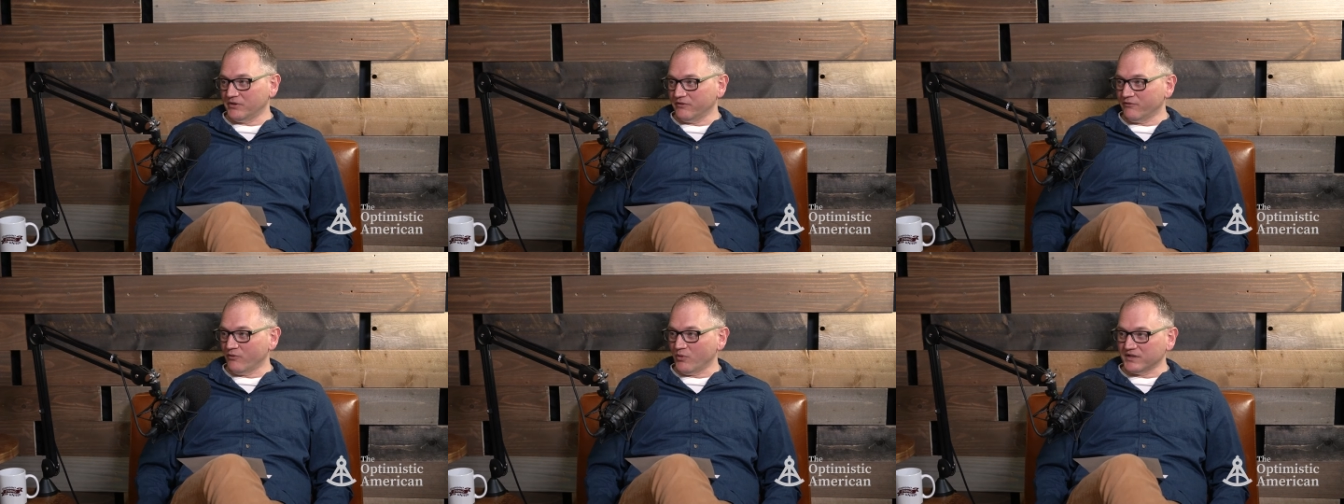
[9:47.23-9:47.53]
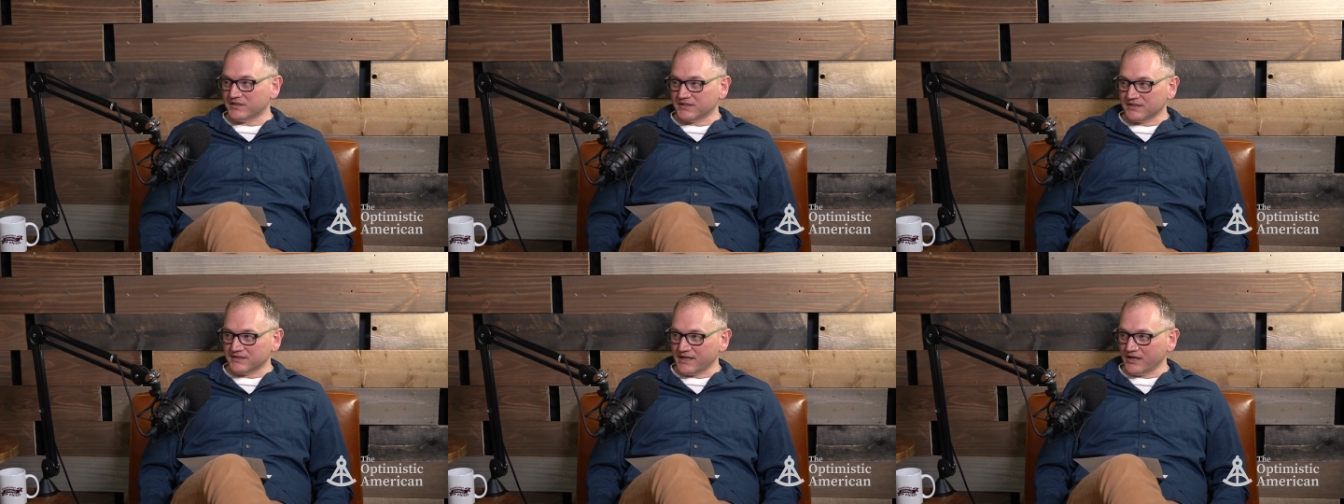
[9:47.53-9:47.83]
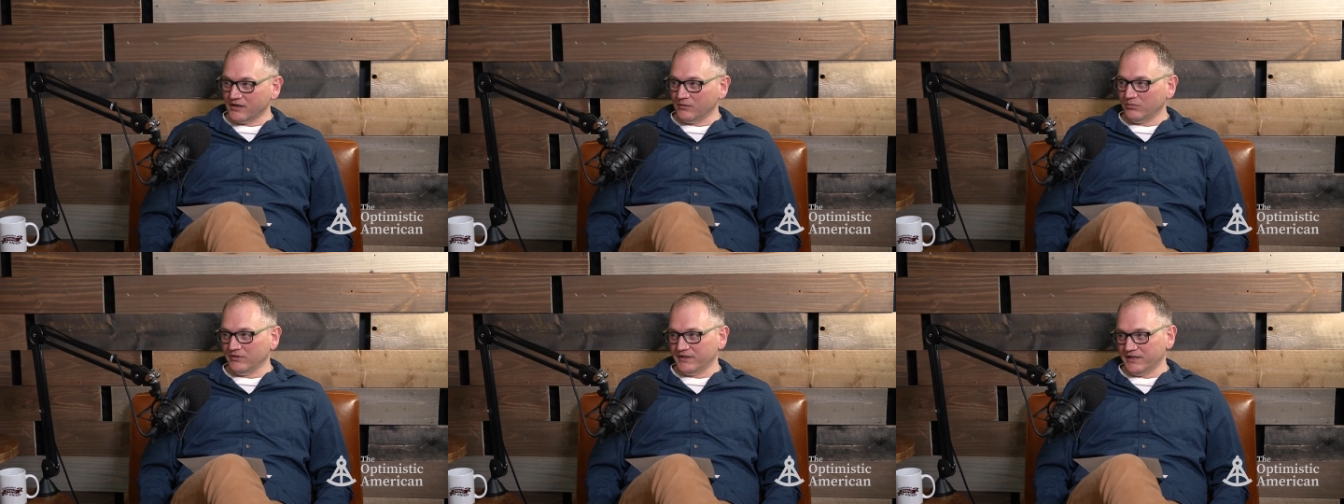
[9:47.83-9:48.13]
Your voice is
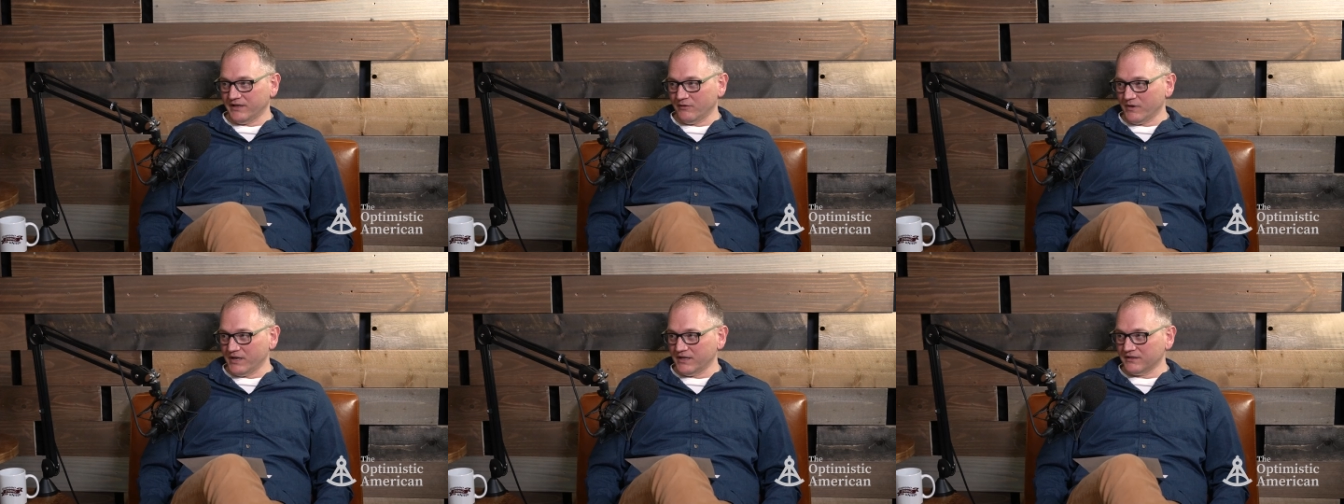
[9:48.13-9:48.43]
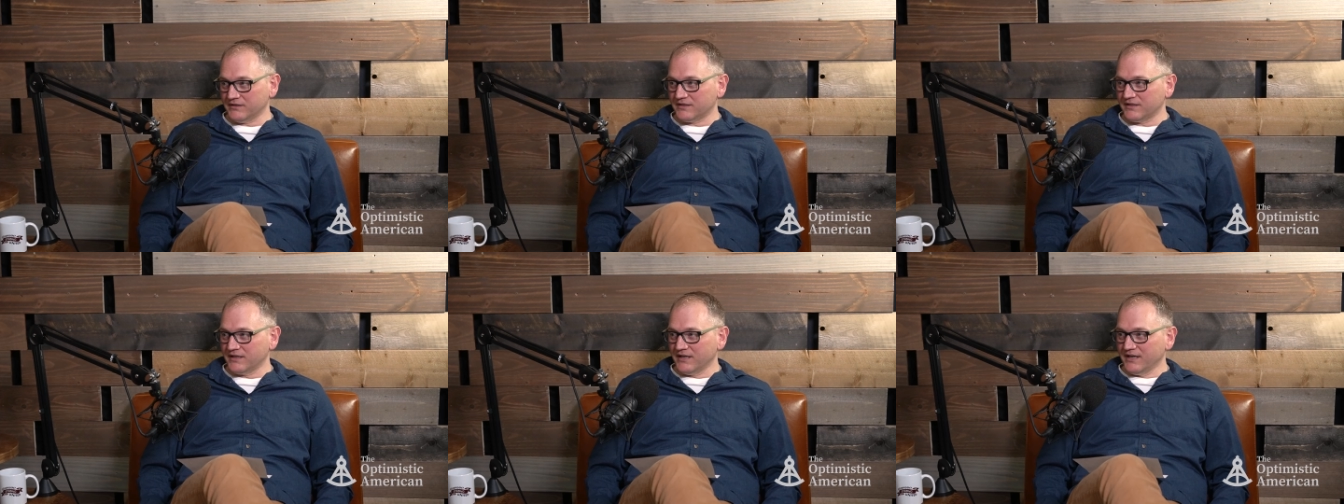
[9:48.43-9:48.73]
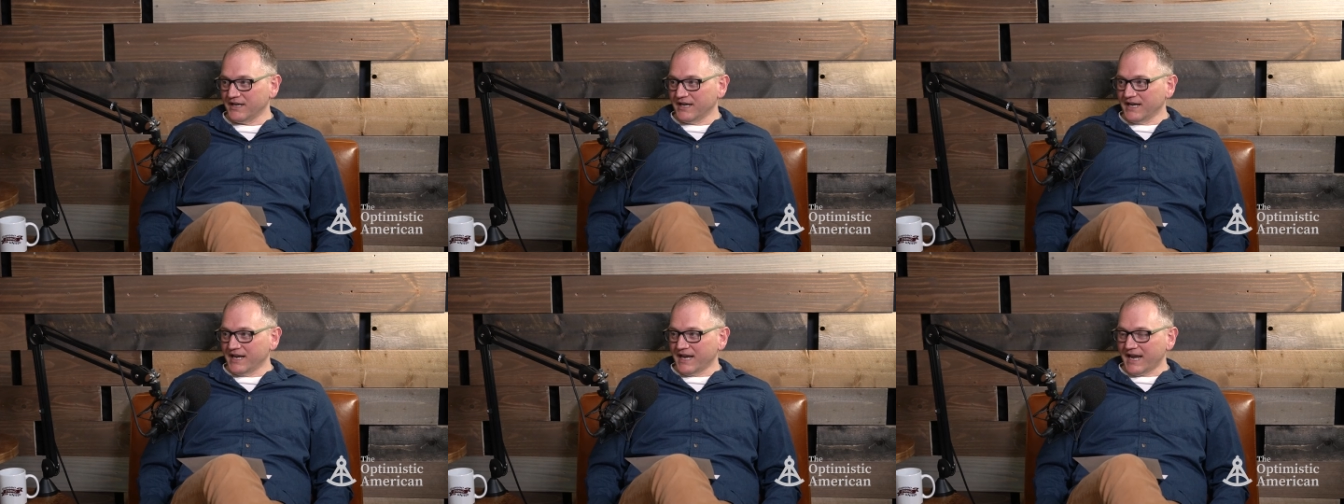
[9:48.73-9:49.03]
terrible, anyways.
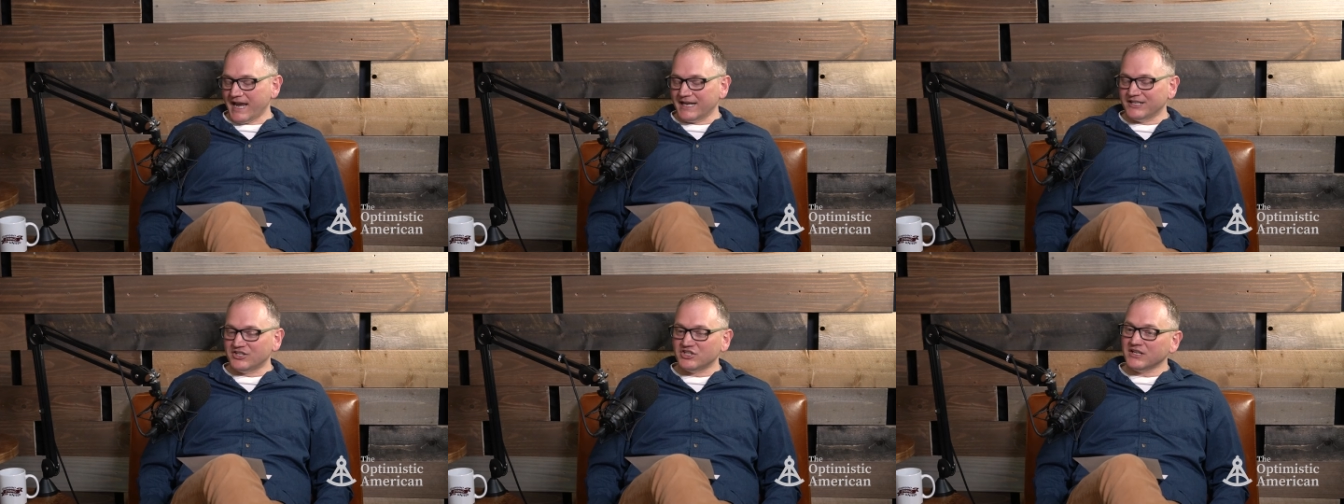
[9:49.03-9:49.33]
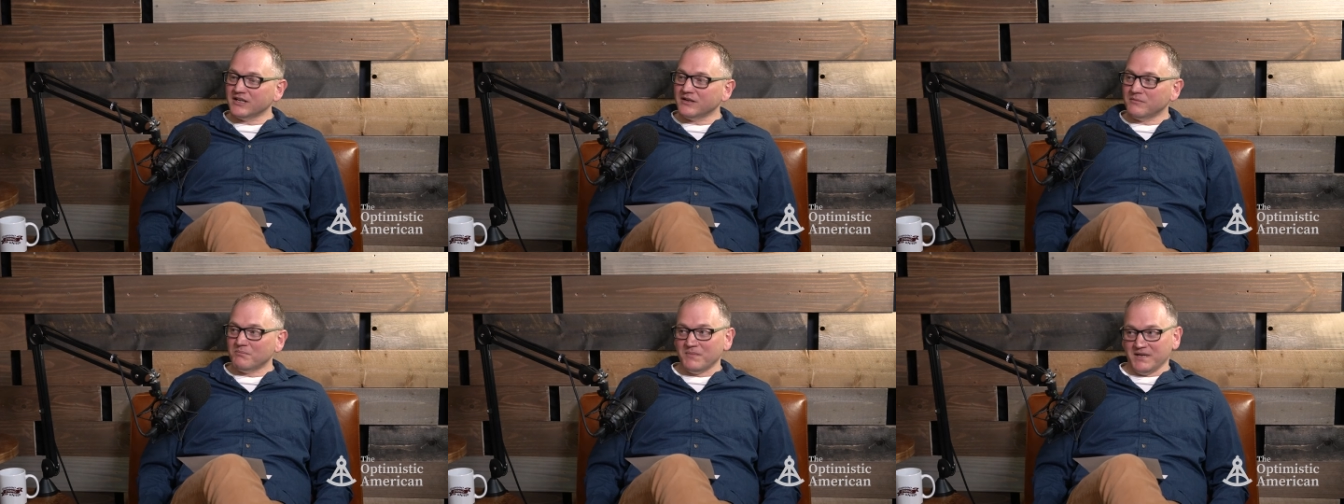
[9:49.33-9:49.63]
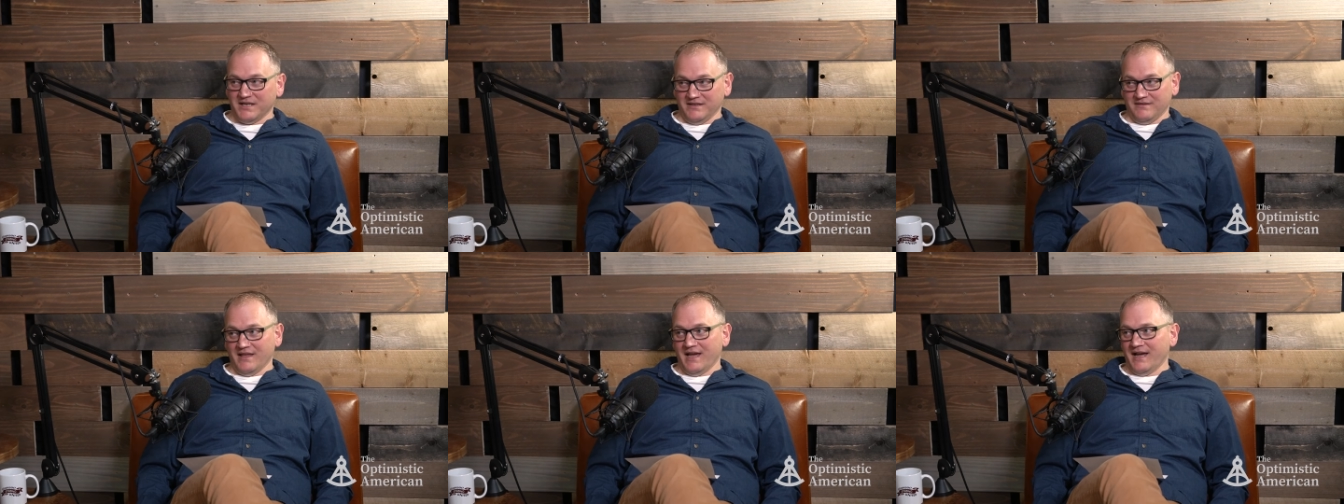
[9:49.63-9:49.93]
And she didn't
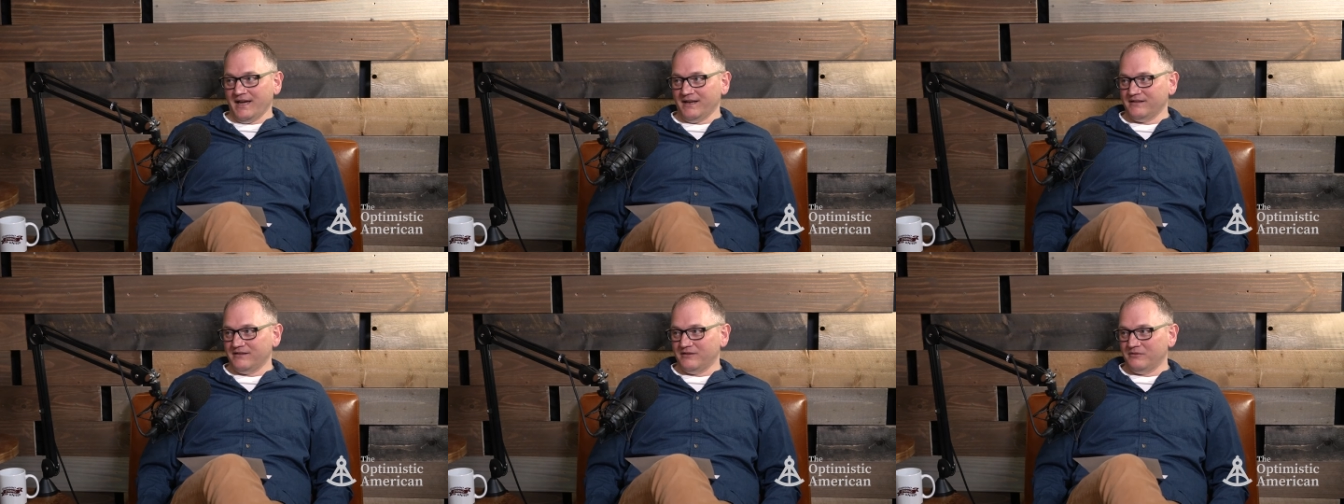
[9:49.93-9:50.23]
mean that.